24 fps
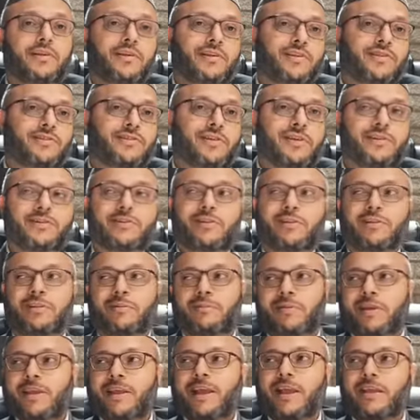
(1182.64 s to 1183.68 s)
So he told
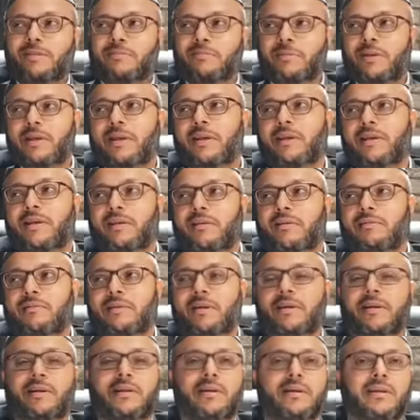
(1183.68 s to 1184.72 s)
them he can't be.
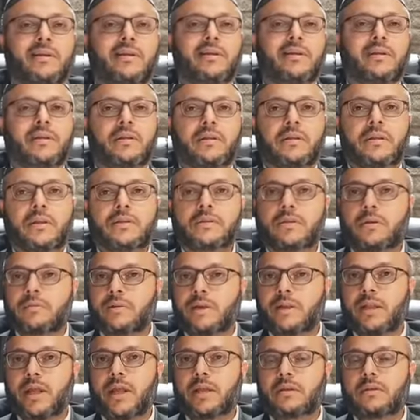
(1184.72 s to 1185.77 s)
Well, they said,
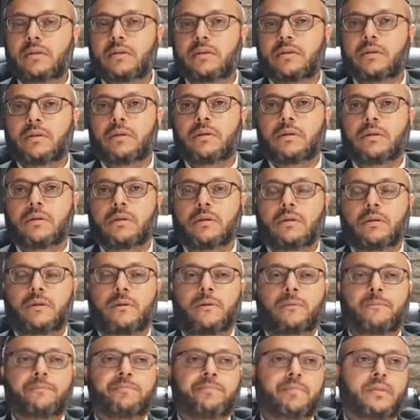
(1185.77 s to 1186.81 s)
why not?
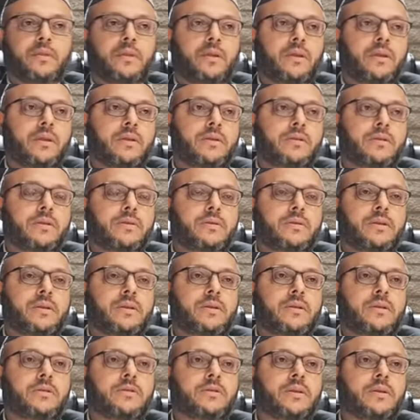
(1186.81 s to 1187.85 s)

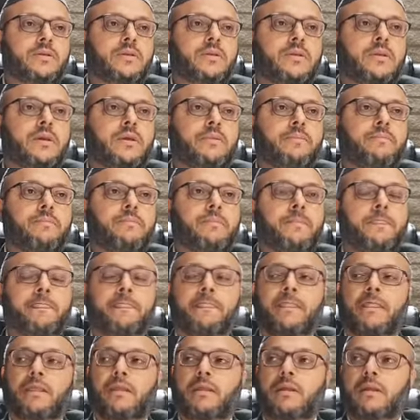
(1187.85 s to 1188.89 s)
He said to them,
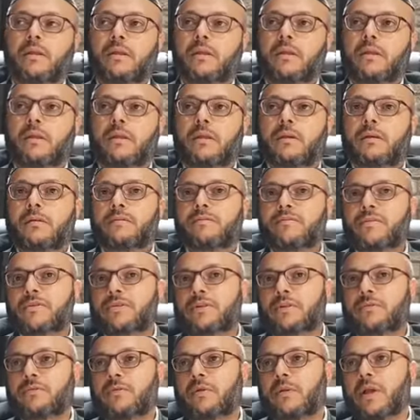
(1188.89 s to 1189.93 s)

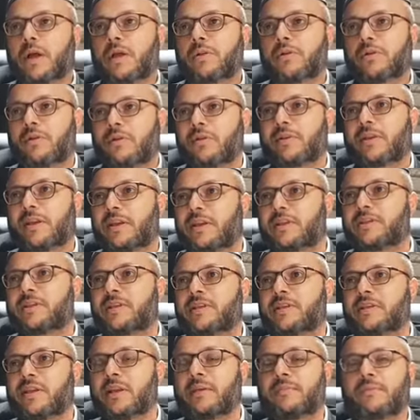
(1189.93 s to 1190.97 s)
first of all, how do you know that this
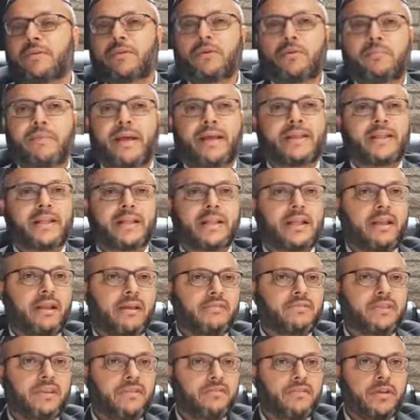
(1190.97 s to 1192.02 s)
is him? You know, back then they
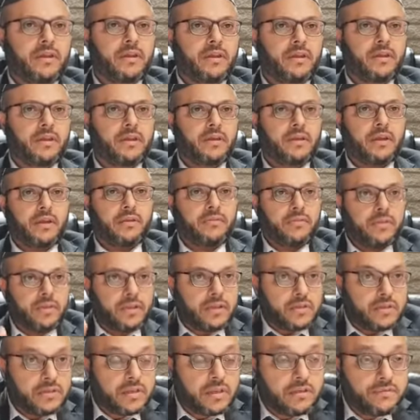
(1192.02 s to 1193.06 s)
didn't have TV. If you
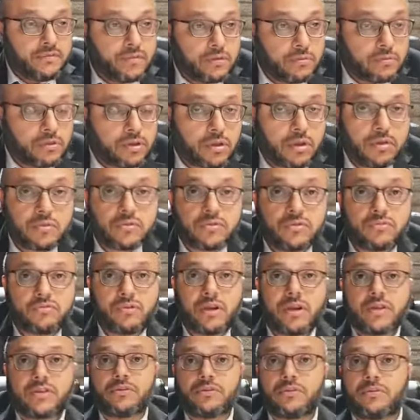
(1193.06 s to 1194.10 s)
didn't see him from close
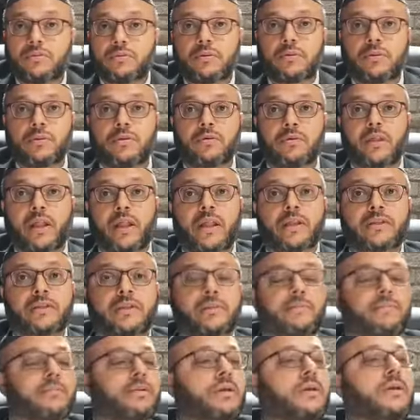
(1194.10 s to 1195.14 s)
range, you didn't know that is
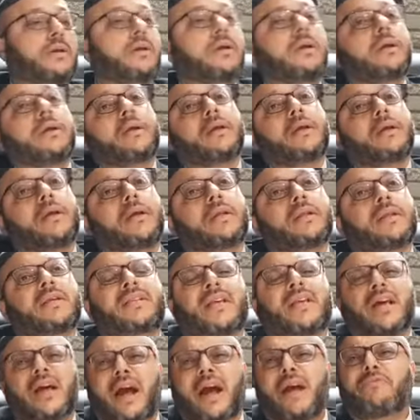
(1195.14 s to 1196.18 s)
him. They
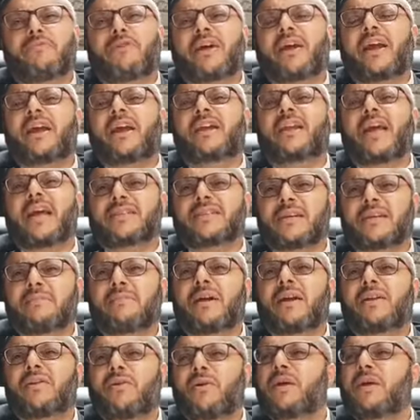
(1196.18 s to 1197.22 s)
said, I recognize him.
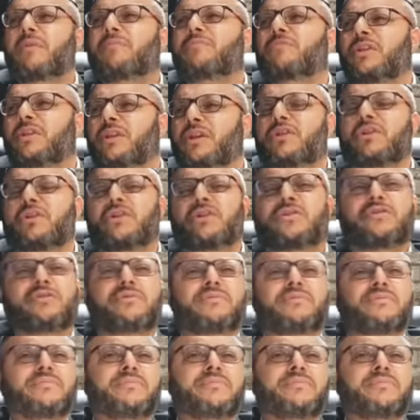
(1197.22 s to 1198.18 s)
I know him really good.